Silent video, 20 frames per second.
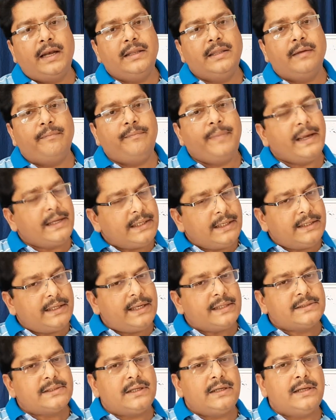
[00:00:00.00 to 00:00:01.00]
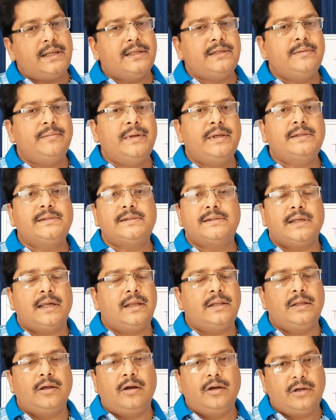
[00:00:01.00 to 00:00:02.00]
and the paclitaxel regimens
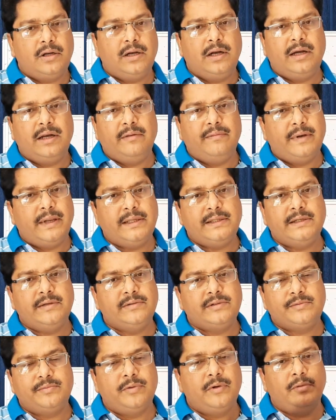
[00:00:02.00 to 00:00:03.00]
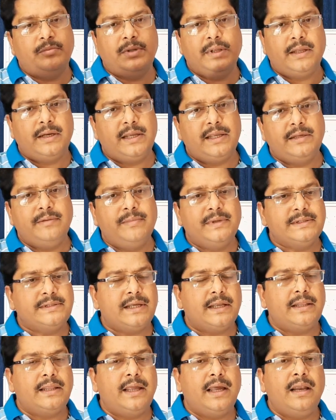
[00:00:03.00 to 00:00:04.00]
are the alternative regimens. Few of the regimens
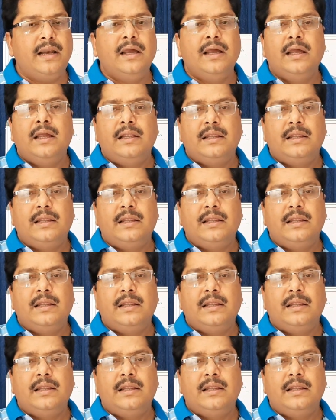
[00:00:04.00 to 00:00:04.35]
are there.